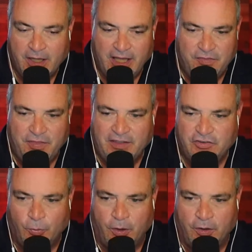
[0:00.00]
And thanks
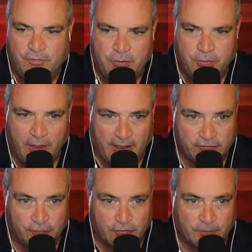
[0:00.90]
to all of you guys
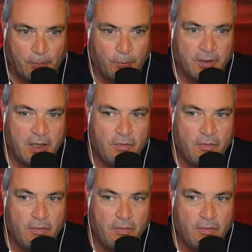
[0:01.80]
for supporting